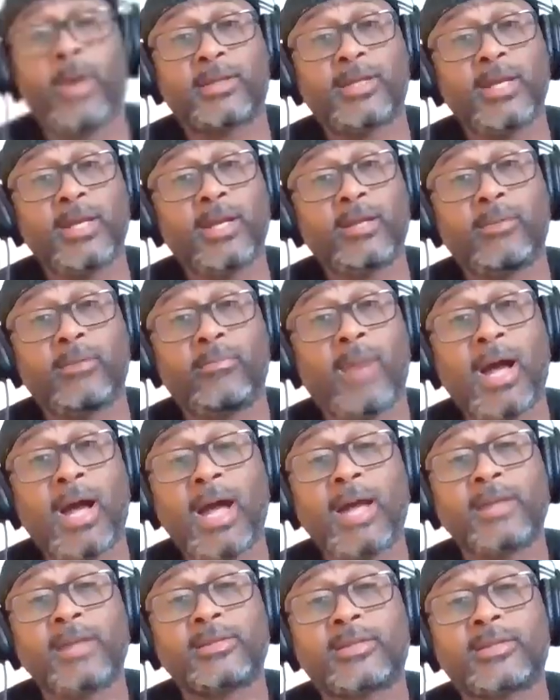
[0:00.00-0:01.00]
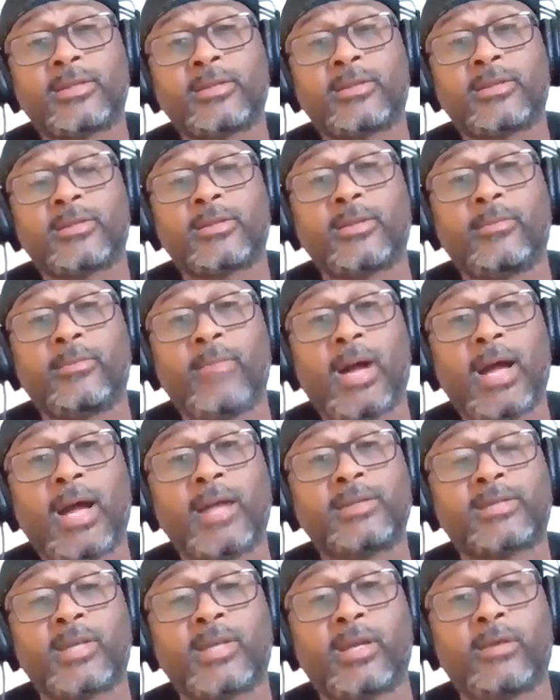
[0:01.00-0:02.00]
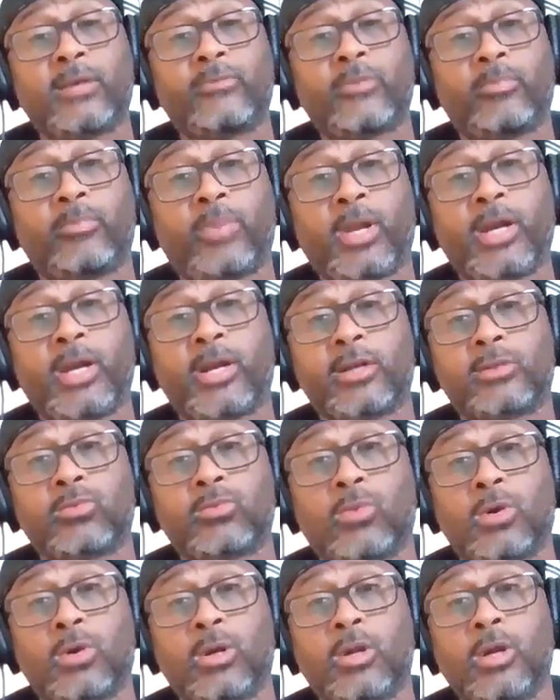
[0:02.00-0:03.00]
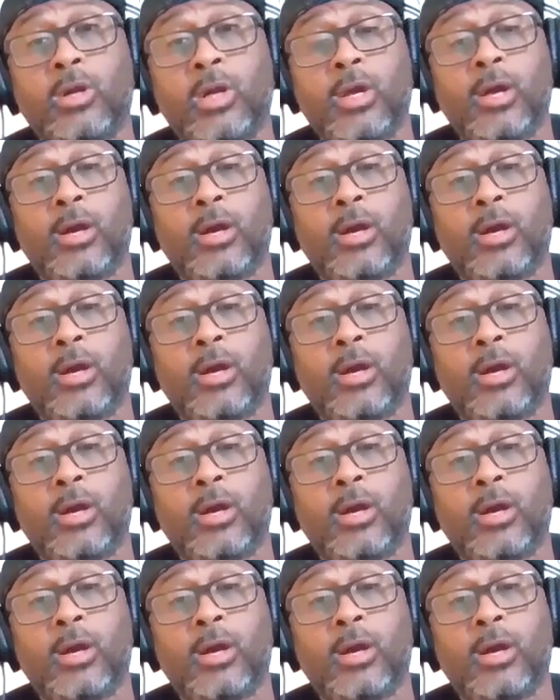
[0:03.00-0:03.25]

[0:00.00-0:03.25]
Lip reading: then, the mindset of the players were,